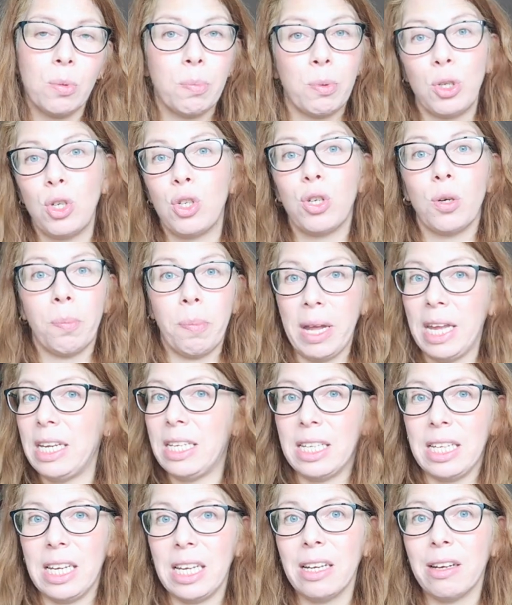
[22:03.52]
to put your
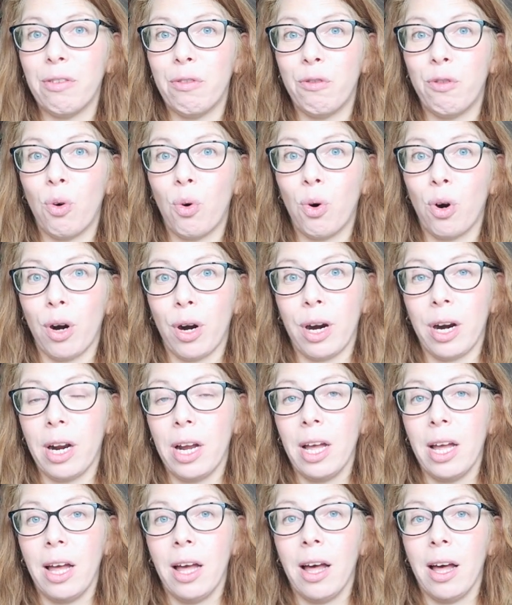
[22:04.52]
painting for
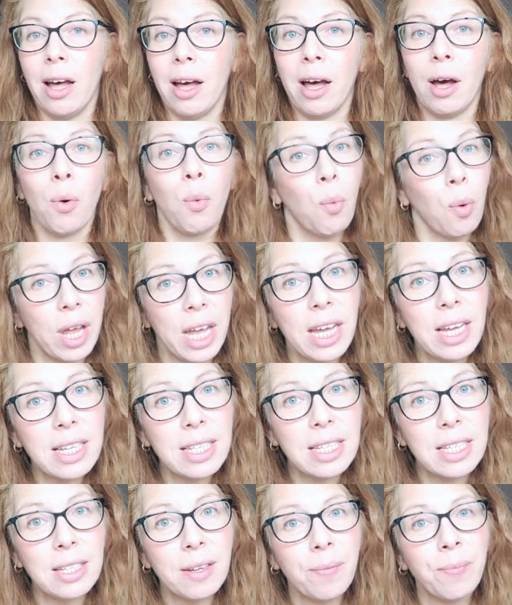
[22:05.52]
uh,
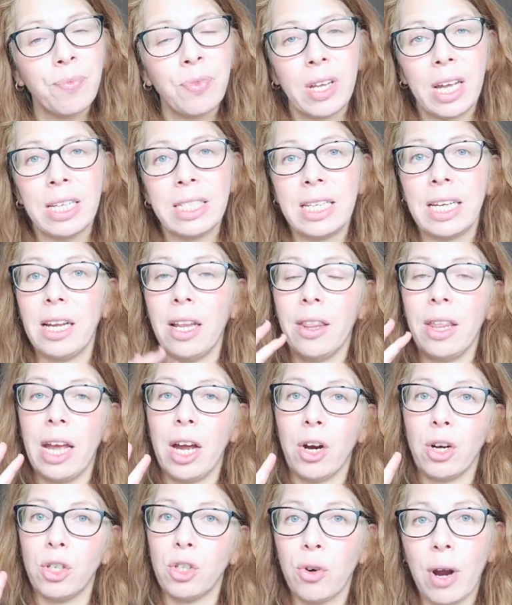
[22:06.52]
weeks until
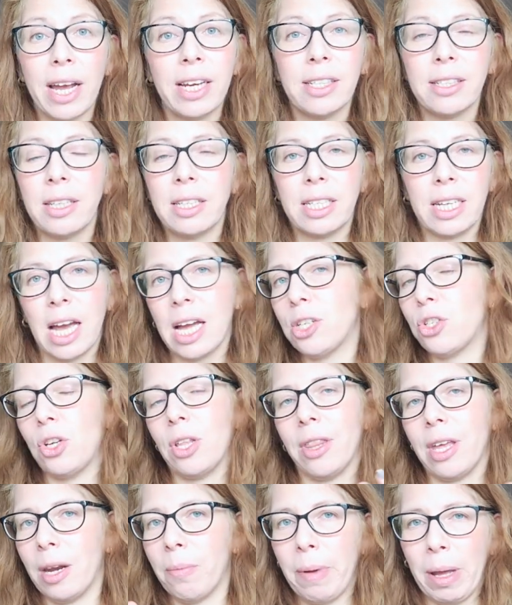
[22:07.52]
they are dry to the touch,
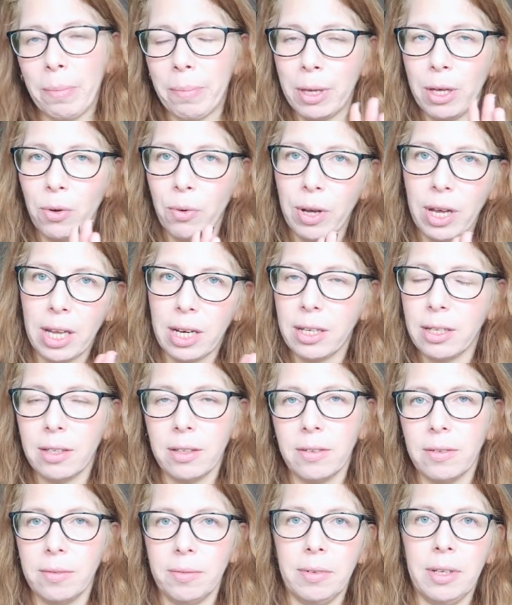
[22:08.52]
and then maybe you
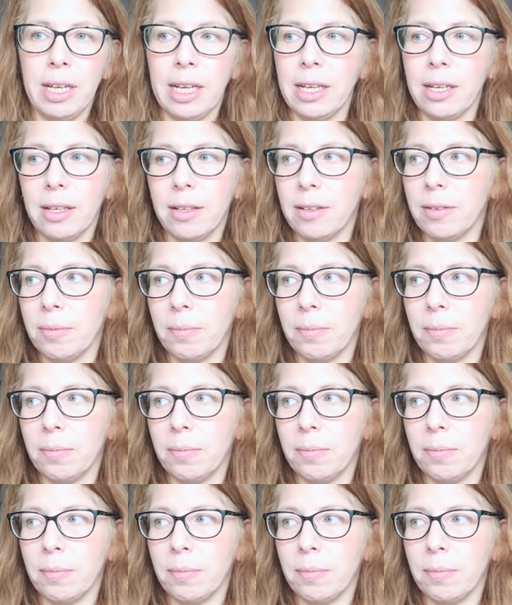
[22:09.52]
can like,